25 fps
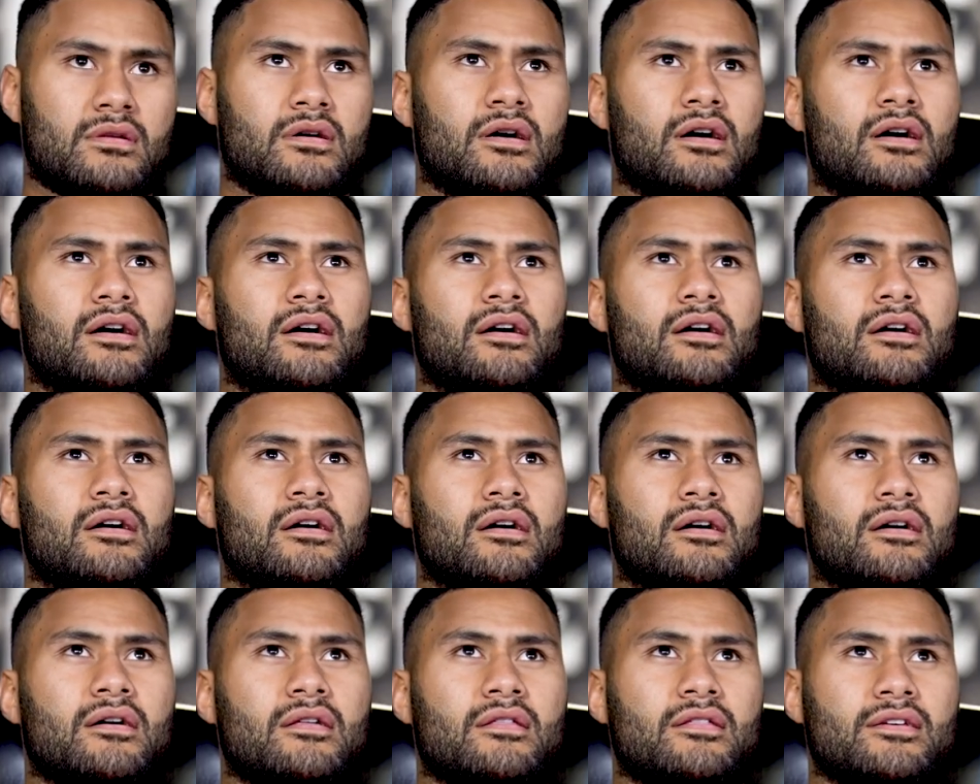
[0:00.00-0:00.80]

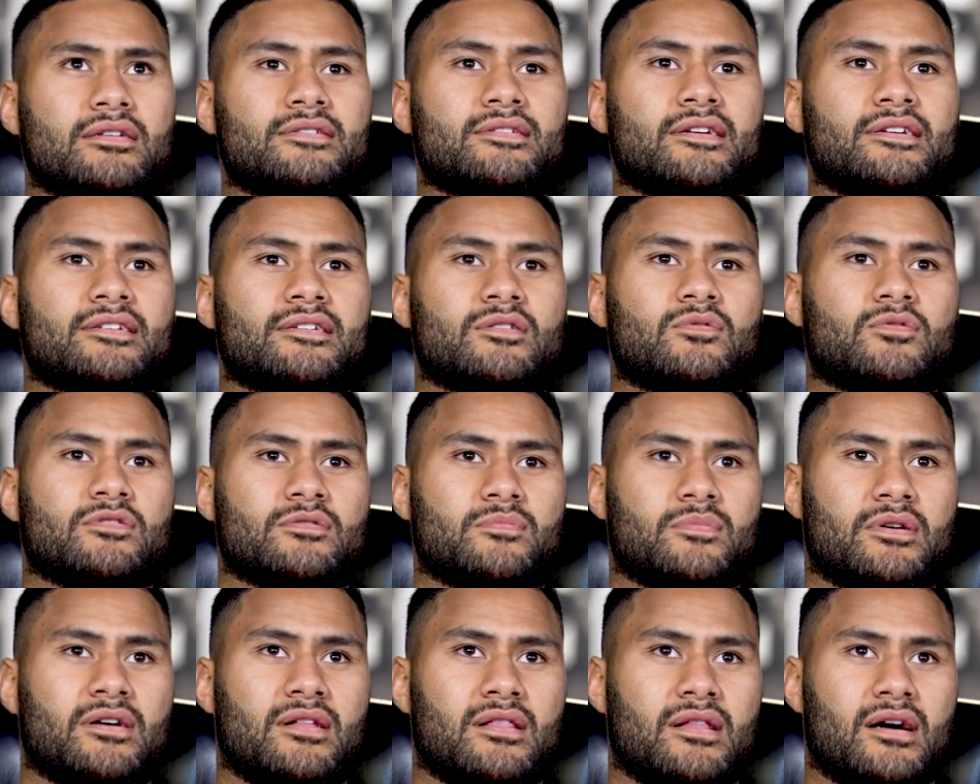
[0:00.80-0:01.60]
Uh, this season was
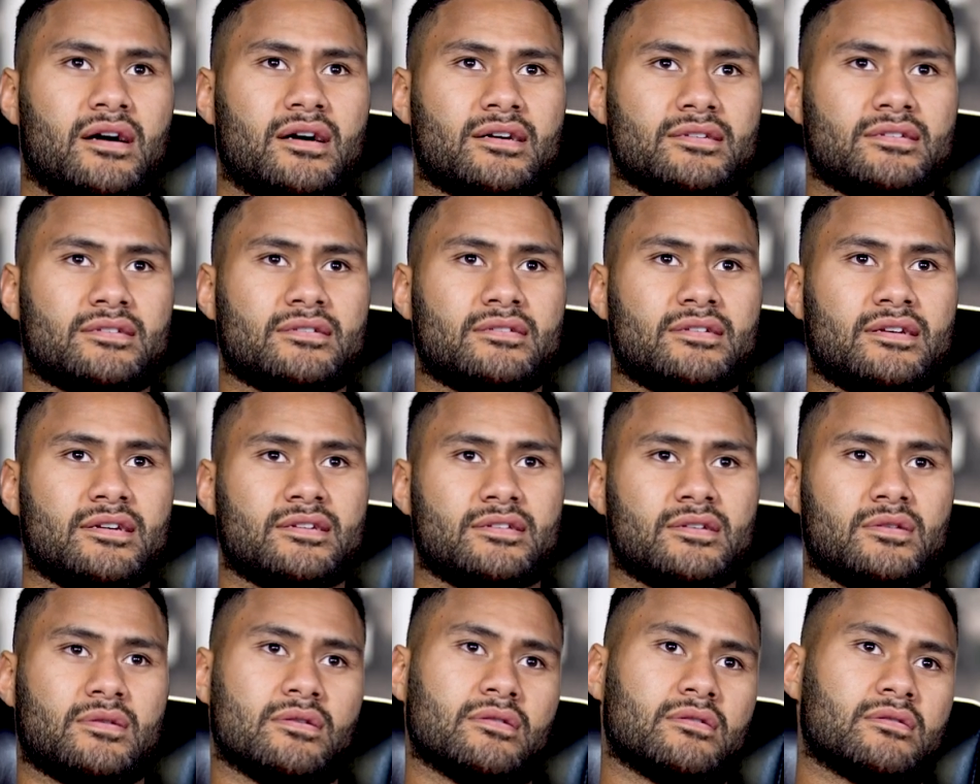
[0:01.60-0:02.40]
my last
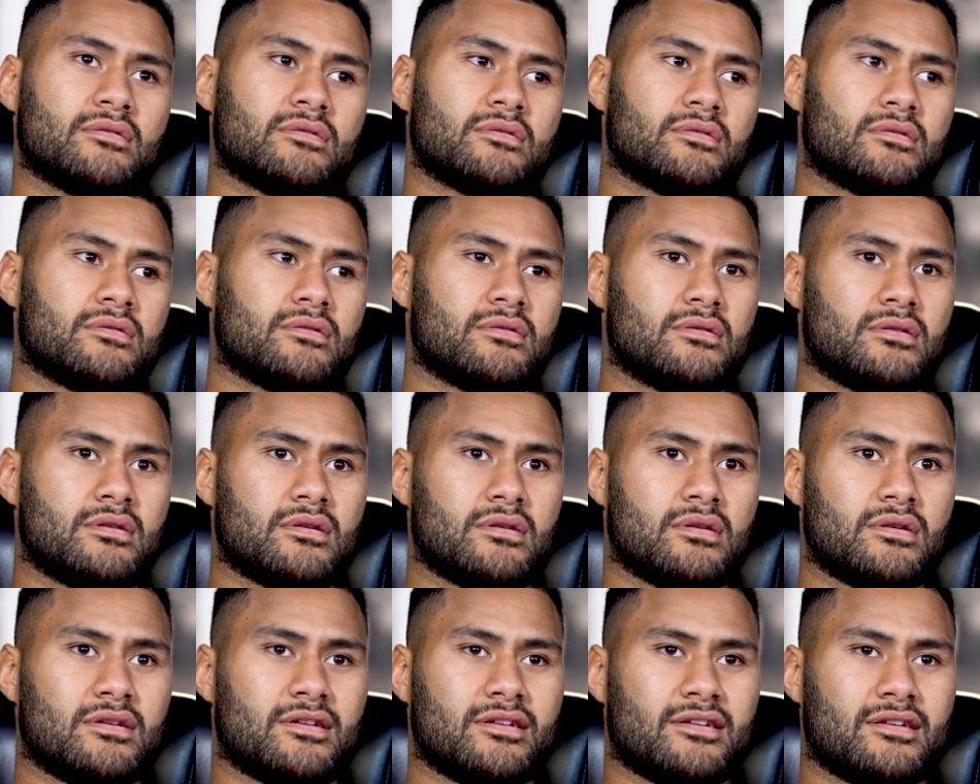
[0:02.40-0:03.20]
season
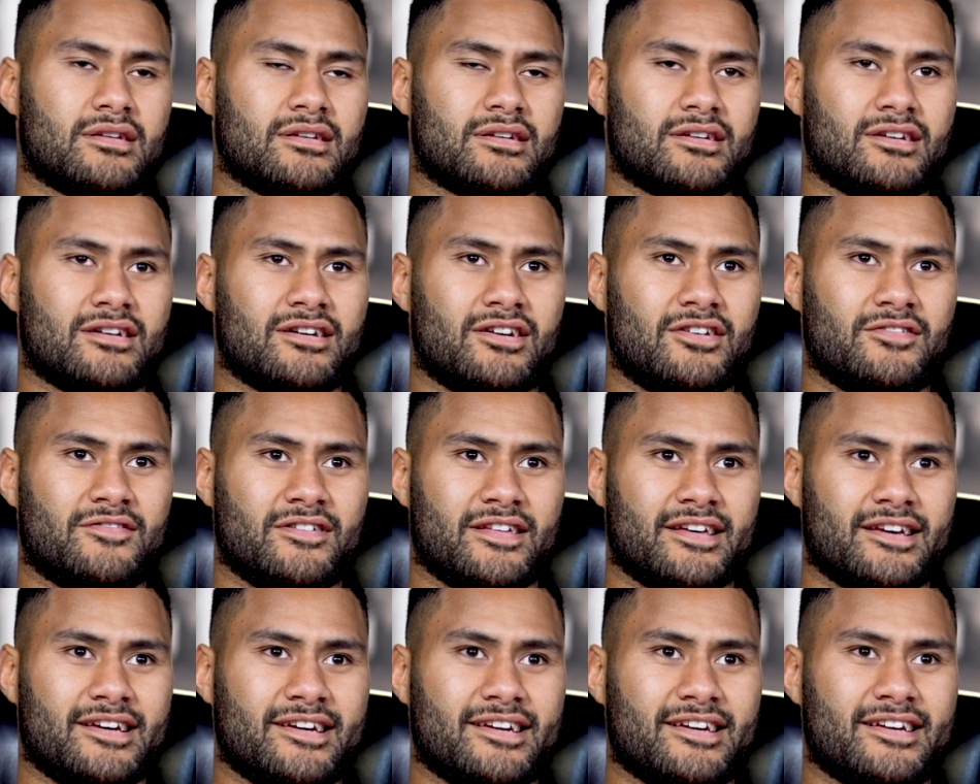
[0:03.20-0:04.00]
over
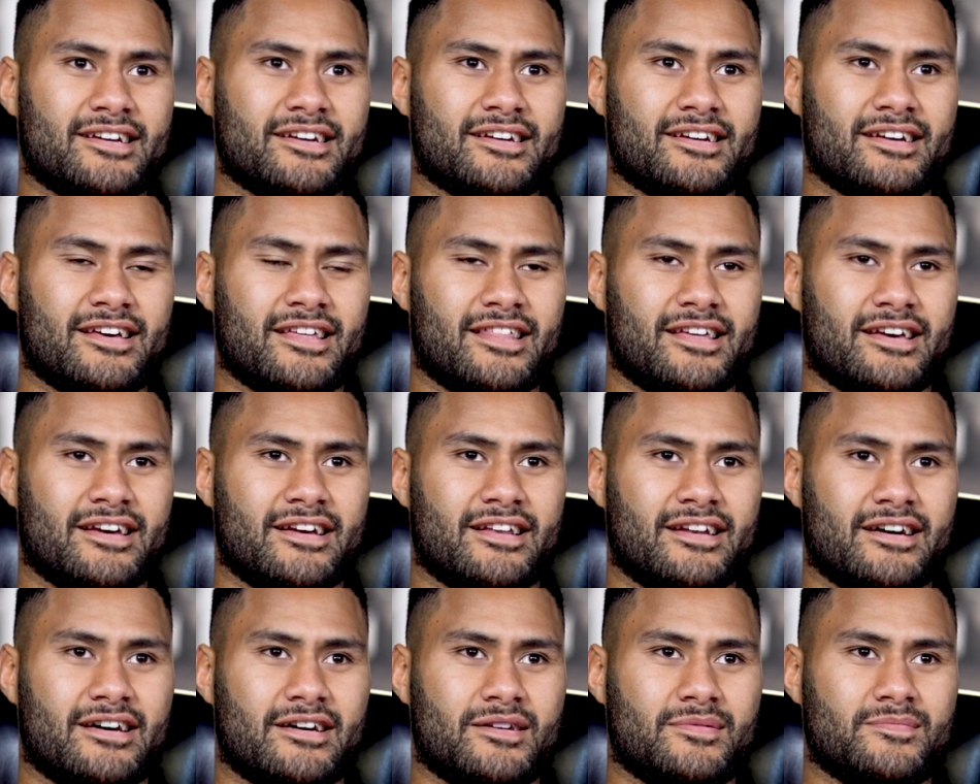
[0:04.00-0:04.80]
there, and
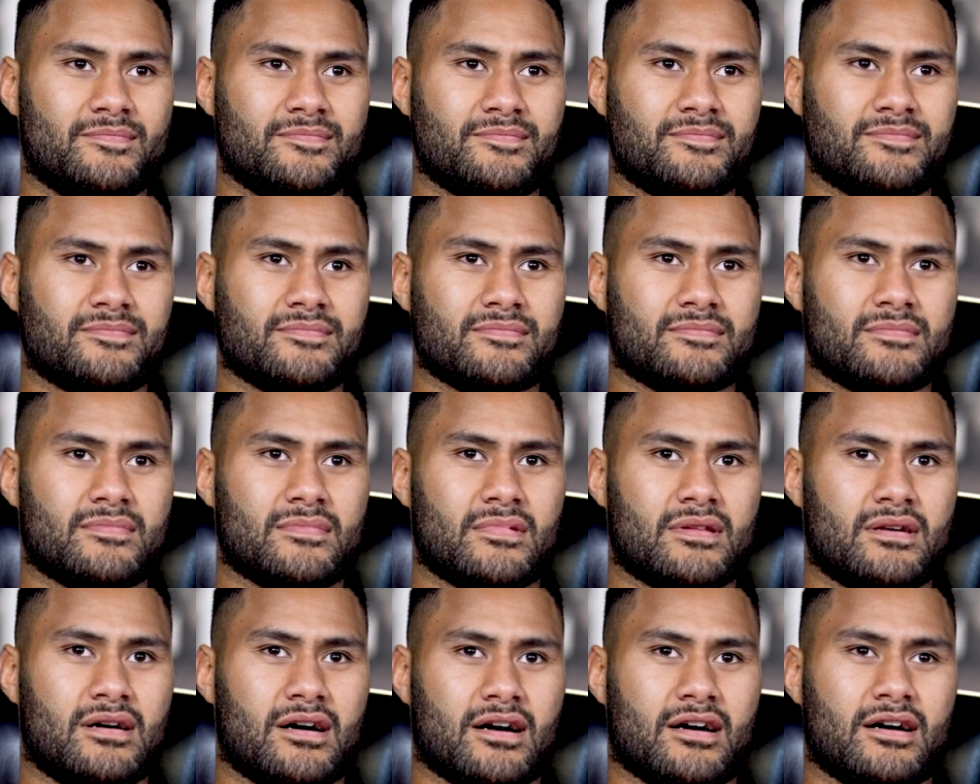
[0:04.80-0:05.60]
then um,
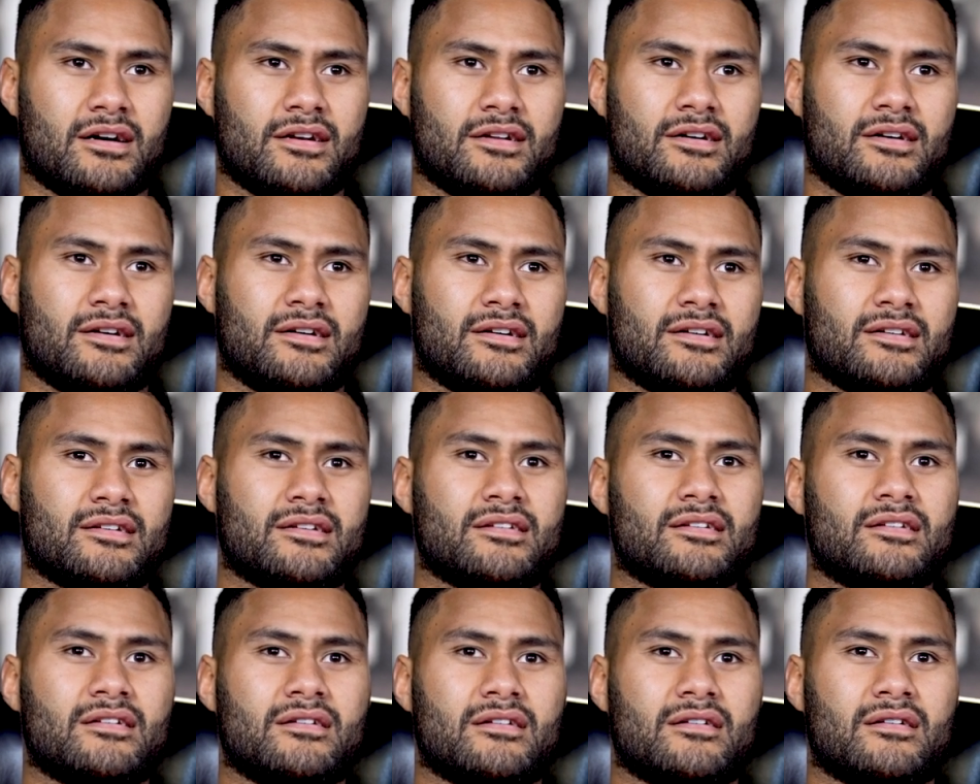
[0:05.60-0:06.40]
I kind
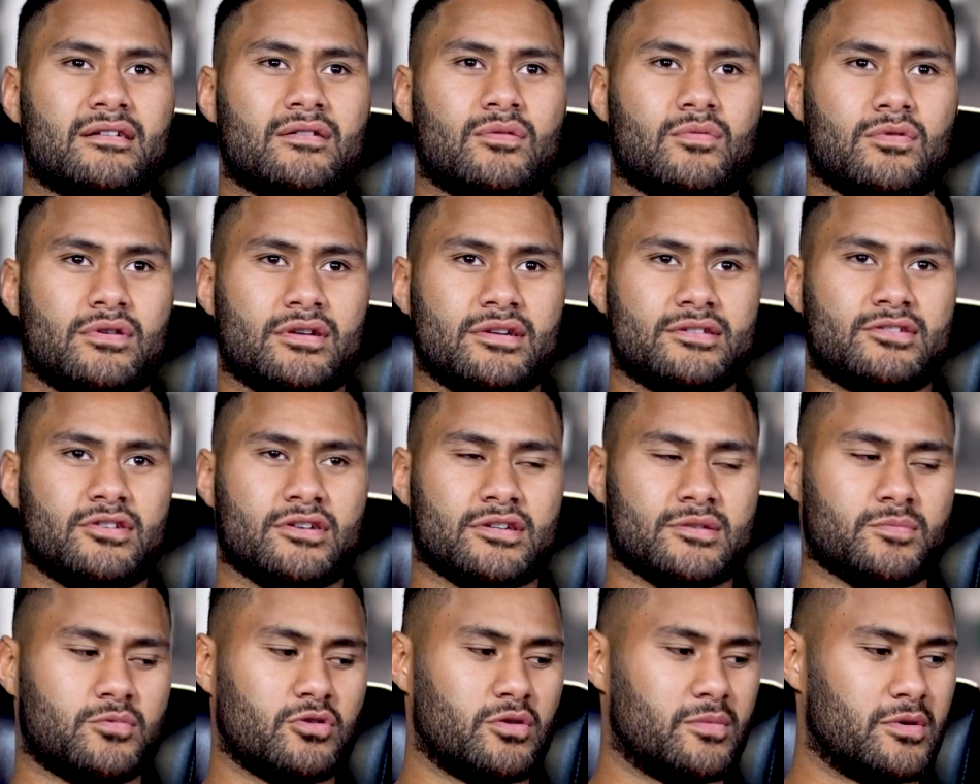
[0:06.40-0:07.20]
of wanted to
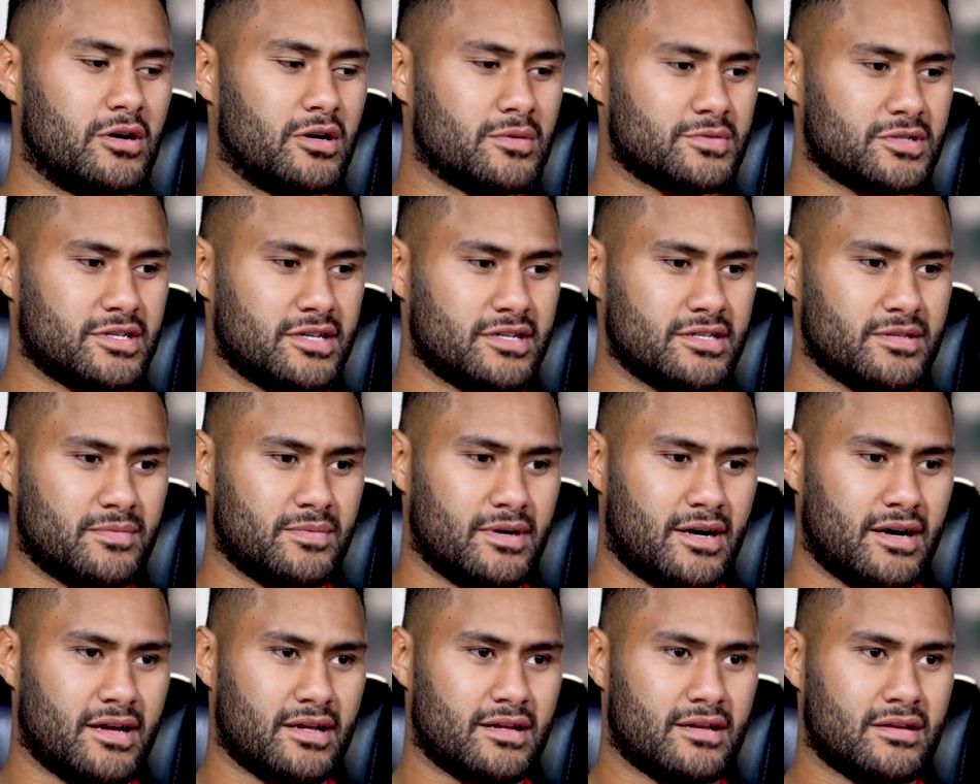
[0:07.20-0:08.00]
explore my options,
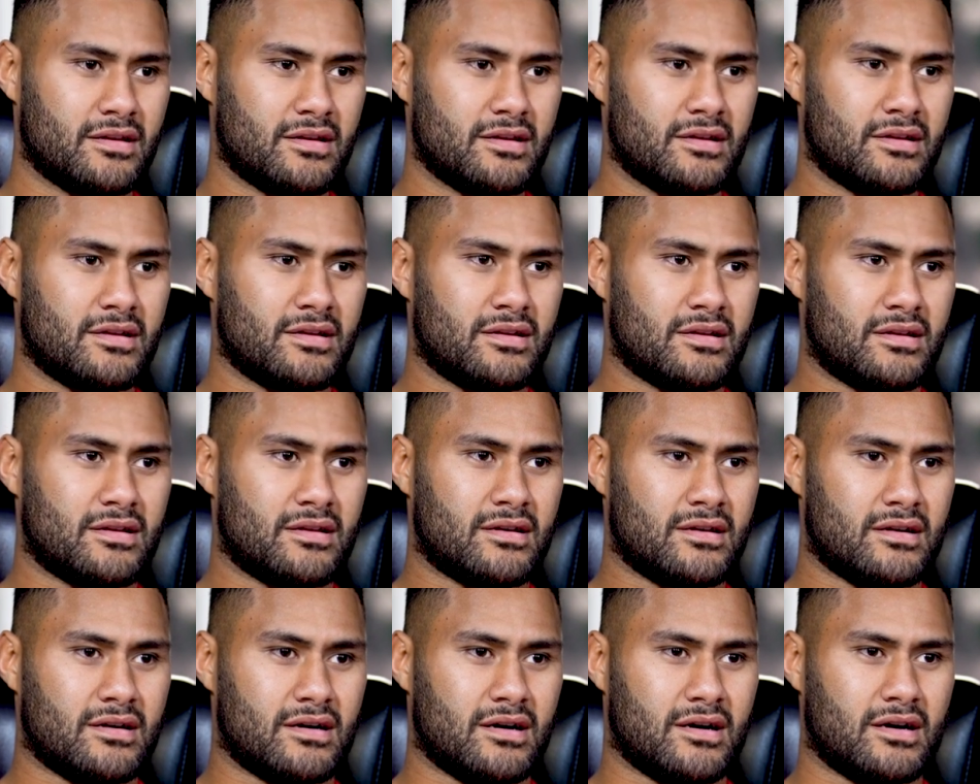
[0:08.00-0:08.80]
but
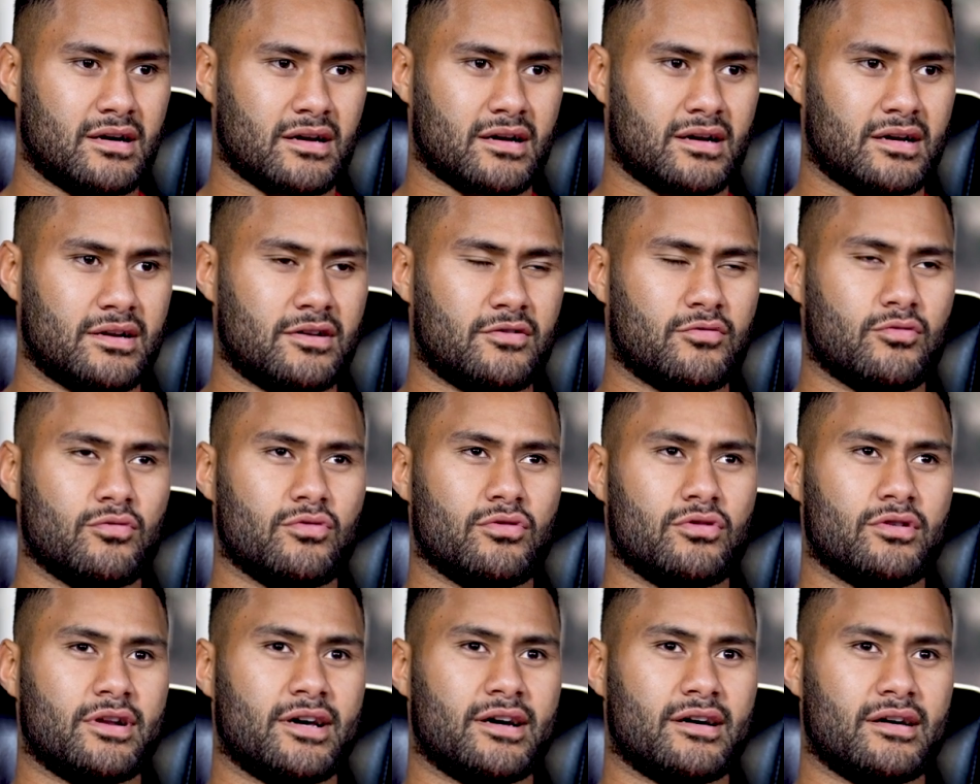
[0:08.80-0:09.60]
I kind of
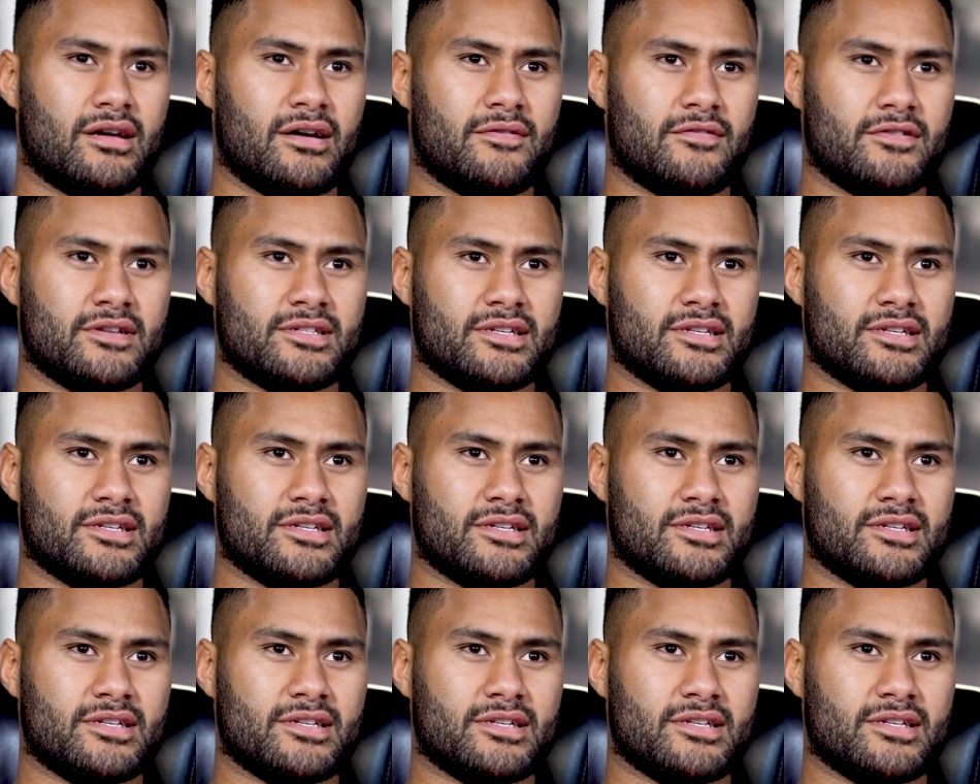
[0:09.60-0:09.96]
ruled out every